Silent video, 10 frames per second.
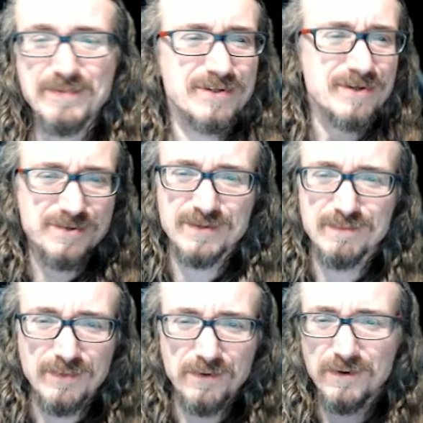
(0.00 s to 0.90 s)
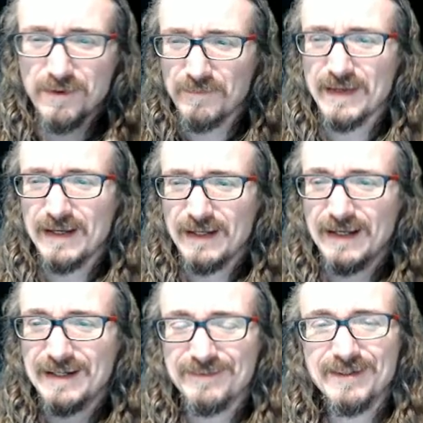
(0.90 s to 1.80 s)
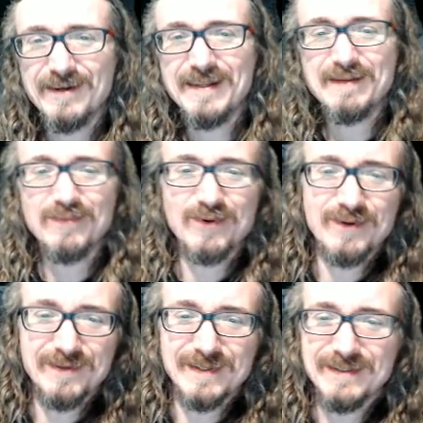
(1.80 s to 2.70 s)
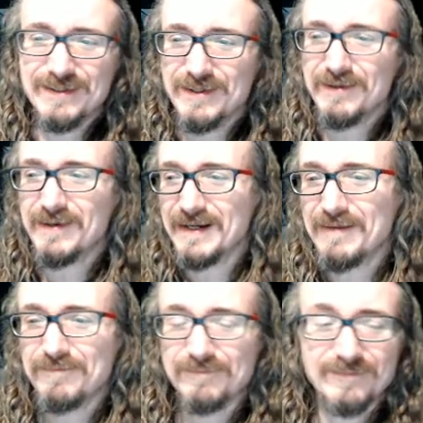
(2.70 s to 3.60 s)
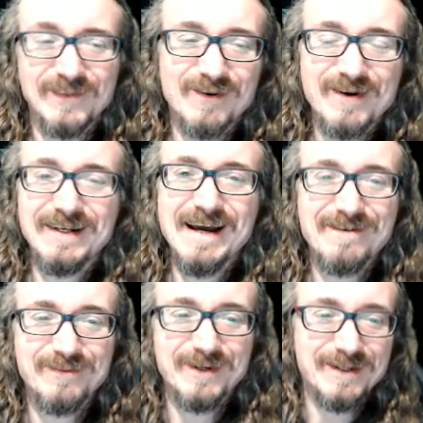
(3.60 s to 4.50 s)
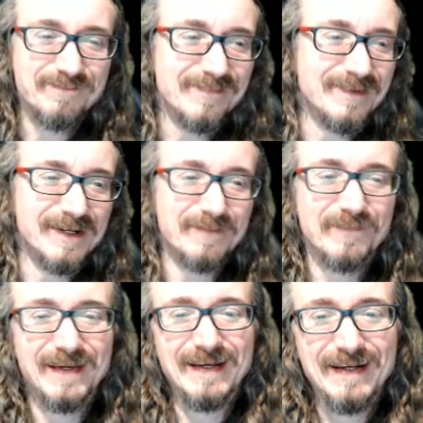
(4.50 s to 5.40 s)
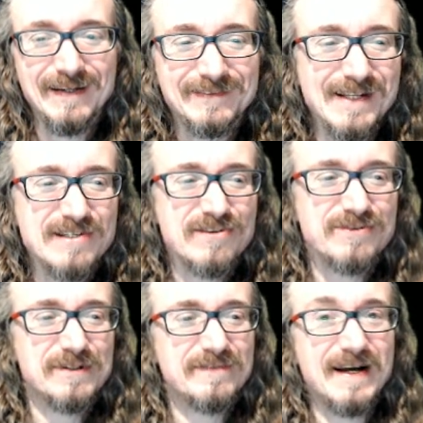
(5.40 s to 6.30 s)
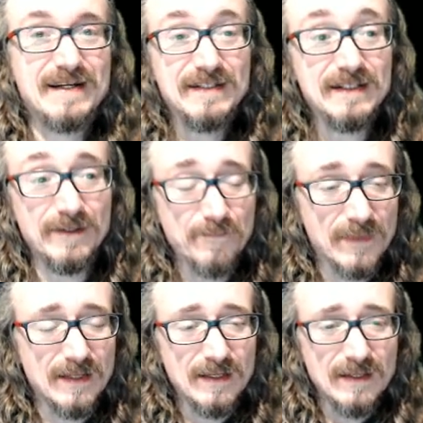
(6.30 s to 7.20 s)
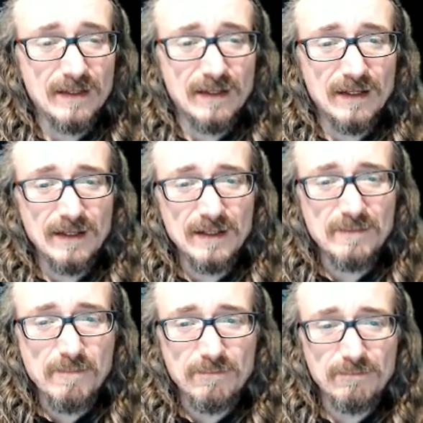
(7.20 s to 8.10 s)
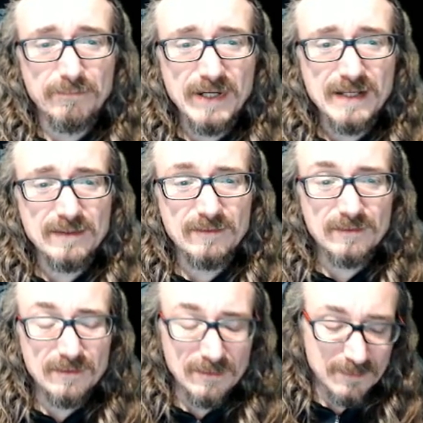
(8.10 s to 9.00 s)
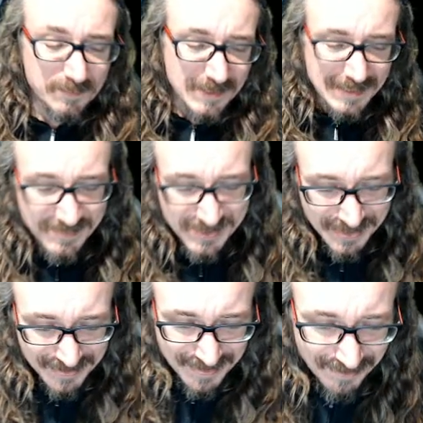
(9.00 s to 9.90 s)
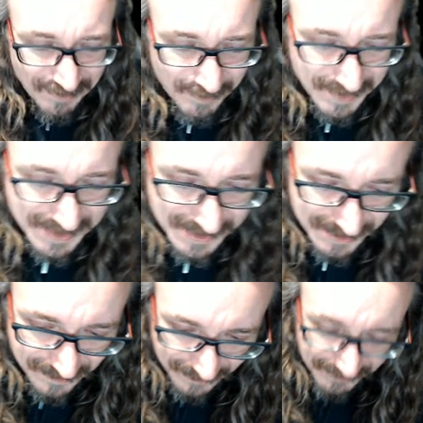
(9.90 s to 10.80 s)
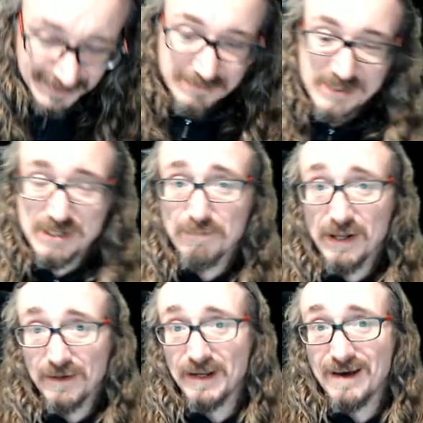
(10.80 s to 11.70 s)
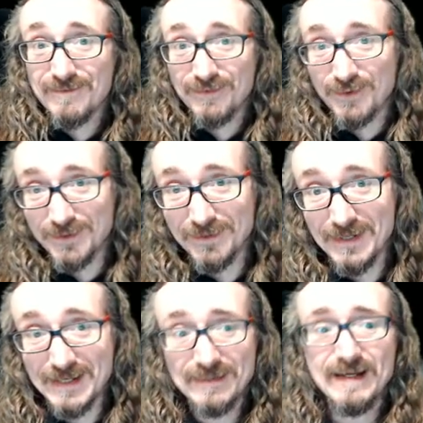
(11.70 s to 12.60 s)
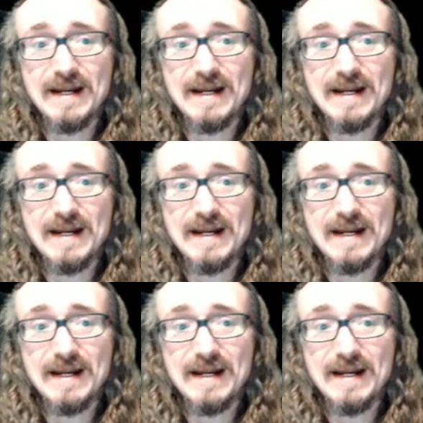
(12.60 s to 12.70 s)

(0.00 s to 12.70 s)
here's the moral and if you know that moral then you know uh, you're already halfway there so that's the sort of idea. Um, but the problem is it's not always going to be spelled out for you like that.